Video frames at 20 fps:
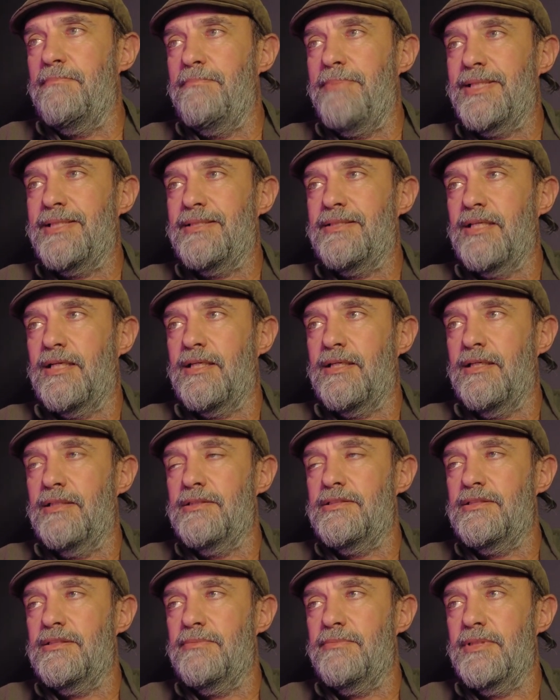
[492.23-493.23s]
But the
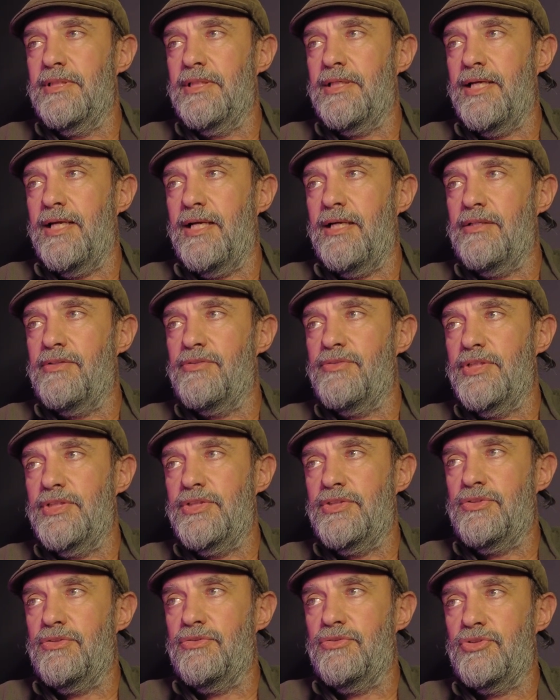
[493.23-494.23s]
customer care
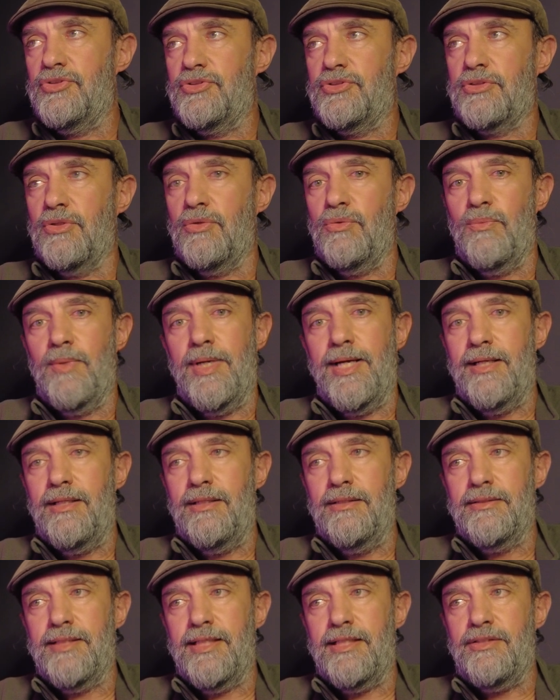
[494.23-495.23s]
treats you so
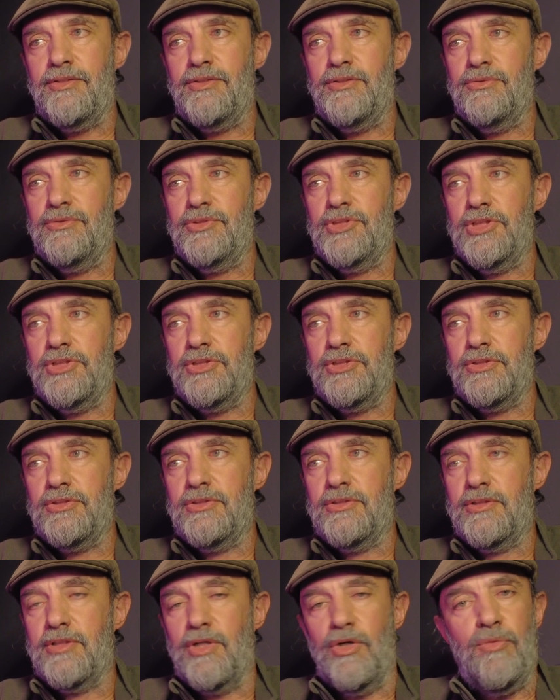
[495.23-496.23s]
well that you just
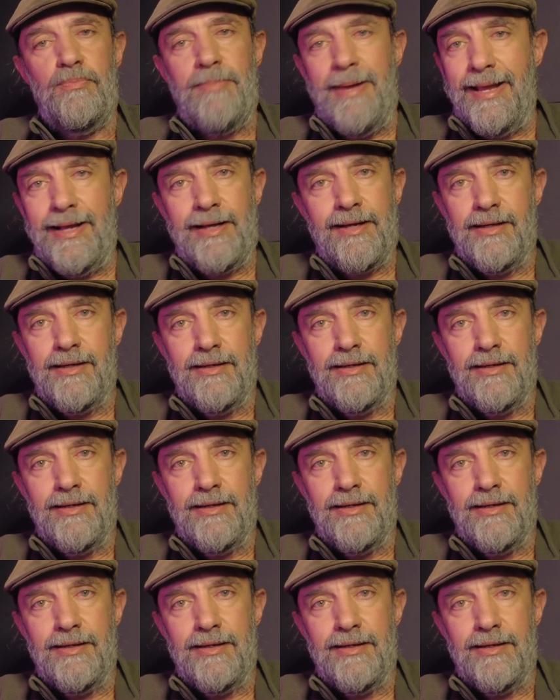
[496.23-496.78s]
go back.